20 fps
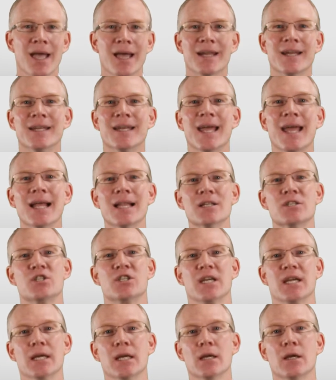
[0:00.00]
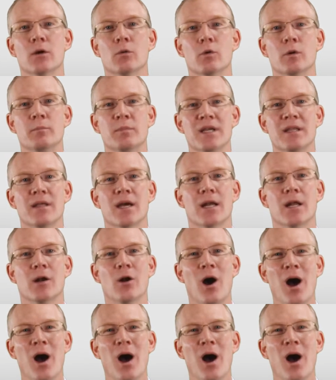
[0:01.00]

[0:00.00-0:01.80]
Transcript: An analogy would be that it